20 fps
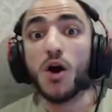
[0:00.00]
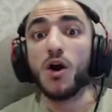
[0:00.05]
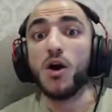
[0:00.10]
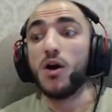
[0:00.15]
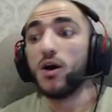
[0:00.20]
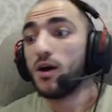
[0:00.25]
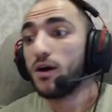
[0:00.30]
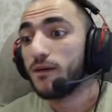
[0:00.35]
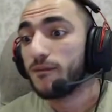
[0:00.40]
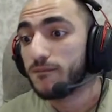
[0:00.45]

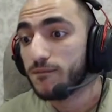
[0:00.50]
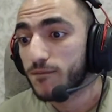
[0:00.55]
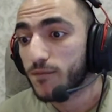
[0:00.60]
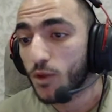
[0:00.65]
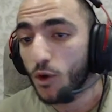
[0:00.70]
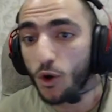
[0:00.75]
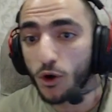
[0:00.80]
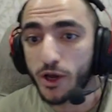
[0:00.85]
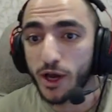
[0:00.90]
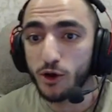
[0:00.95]
chamber.
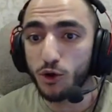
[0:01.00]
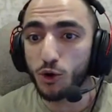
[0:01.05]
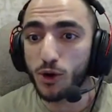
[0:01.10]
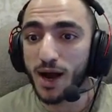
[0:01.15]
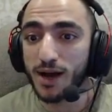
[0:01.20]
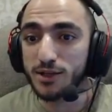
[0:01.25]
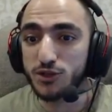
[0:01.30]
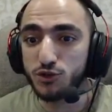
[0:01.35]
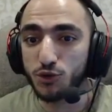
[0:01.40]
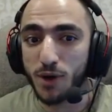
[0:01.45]
Okay, you
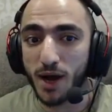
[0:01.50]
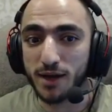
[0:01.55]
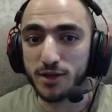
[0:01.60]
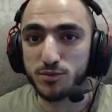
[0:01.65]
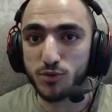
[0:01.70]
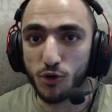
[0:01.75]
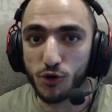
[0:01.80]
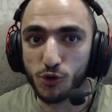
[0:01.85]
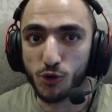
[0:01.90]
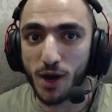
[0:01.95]
got us. You got us,
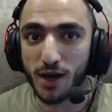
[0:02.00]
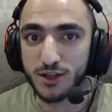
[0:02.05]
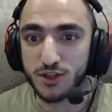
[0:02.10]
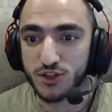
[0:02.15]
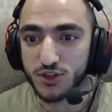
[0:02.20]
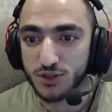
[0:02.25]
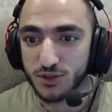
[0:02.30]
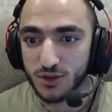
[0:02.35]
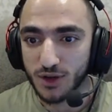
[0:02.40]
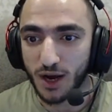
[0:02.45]
bro. You got
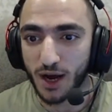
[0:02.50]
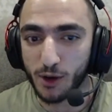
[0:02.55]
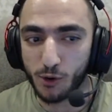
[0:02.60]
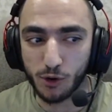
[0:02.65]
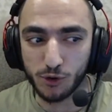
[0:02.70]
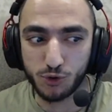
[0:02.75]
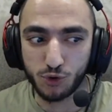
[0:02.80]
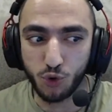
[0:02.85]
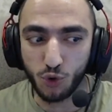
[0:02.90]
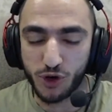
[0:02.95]
us. I
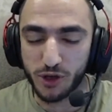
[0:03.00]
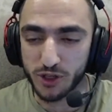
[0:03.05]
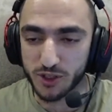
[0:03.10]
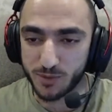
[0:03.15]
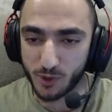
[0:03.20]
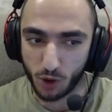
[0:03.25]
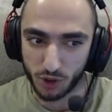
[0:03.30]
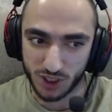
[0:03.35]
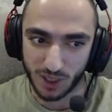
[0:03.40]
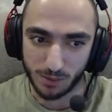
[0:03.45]
got two kills
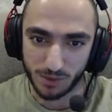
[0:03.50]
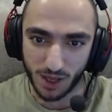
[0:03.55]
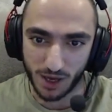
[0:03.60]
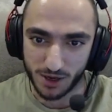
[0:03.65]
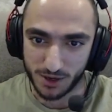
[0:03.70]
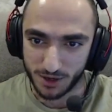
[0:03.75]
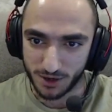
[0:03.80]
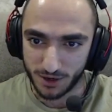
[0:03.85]
because I'm lying.